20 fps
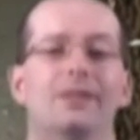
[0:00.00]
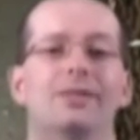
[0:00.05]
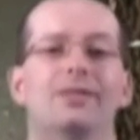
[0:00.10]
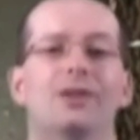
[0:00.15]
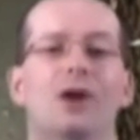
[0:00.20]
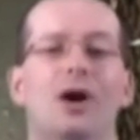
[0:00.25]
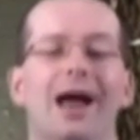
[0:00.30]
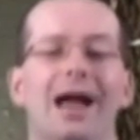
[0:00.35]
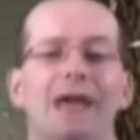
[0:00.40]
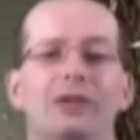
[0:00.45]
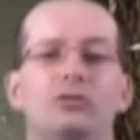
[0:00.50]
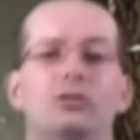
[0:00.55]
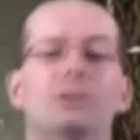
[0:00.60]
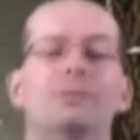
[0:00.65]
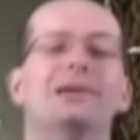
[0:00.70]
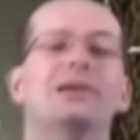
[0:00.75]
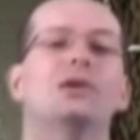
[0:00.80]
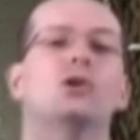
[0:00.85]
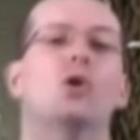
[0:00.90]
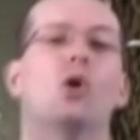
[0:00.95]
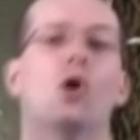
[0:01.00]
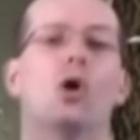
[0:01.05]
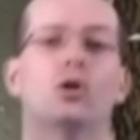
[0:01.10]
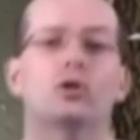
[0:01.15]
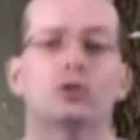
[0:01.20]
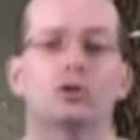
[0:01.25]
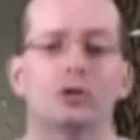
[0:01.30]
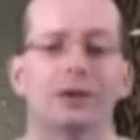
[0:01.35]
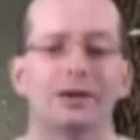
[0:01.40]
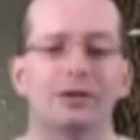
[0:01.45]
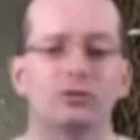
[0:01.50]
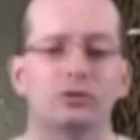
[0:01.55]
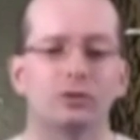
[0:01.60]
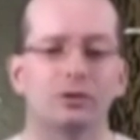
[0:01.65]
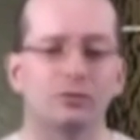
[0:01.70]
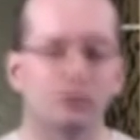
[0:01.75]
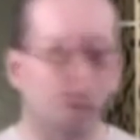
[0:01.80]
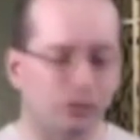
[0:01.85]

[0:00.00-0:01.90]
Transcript: There has to be an alternation of